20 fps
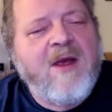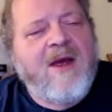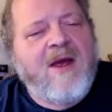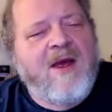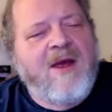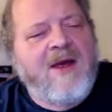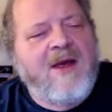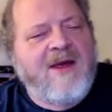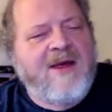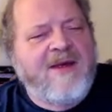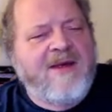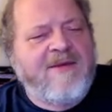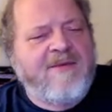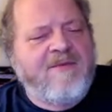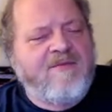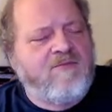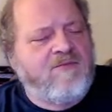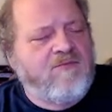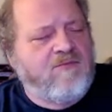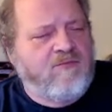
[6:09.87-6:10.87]

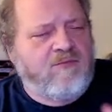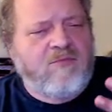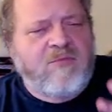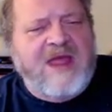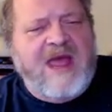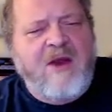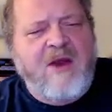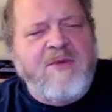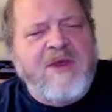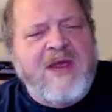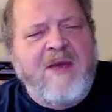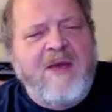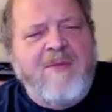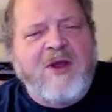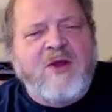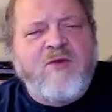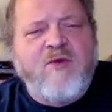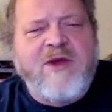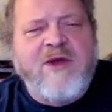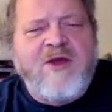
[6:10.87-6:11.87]
that'll be able to
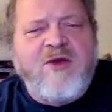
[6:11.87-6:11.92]
create your